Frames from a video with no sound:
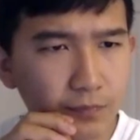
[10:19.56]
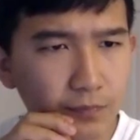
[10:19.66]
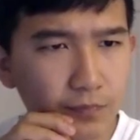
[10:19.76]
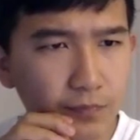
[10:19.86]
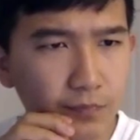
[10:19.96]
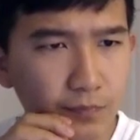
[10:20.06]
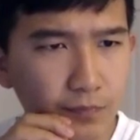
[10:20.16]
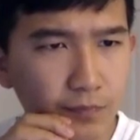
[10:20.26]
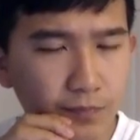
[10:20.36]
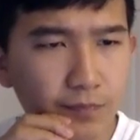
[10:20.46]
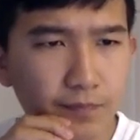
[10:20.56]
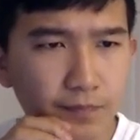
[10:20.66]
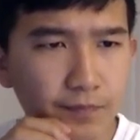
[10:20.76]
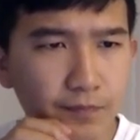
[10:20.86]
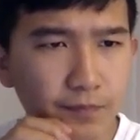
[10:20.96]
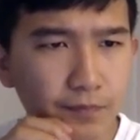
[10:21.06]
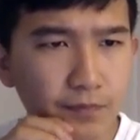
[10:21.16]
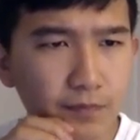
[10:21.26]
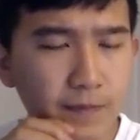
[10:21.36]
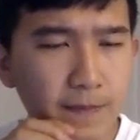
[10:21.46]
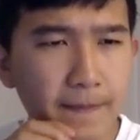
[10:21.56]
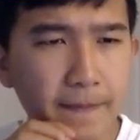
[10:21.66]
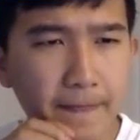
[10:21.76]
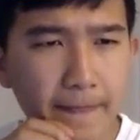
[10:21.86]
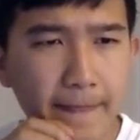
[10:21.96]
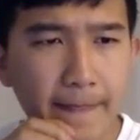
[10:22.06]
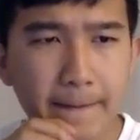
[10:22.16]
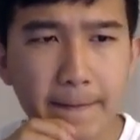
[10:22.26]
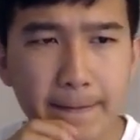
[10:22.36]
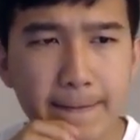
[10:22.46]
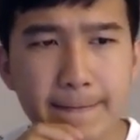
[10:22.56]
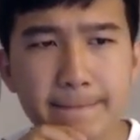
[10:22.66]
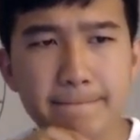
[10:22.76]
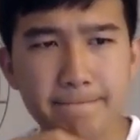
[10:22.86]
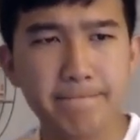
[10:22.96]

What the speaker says: The person shown says nothing.